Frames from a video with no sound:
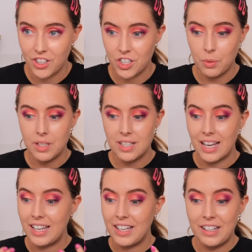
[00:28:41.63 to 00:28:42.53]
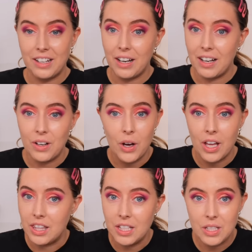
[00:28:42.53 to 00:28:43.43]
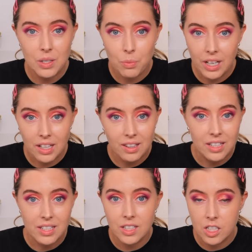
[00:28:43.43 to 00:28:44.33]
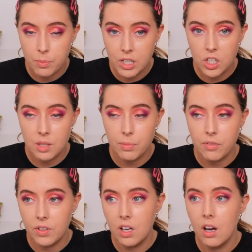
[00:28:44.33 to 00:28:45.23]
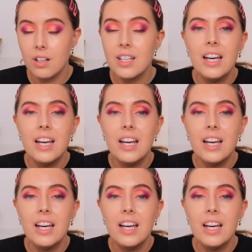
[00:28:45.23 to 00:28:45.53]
She was like, uh, this is weird, this is suspicious, but Vinod,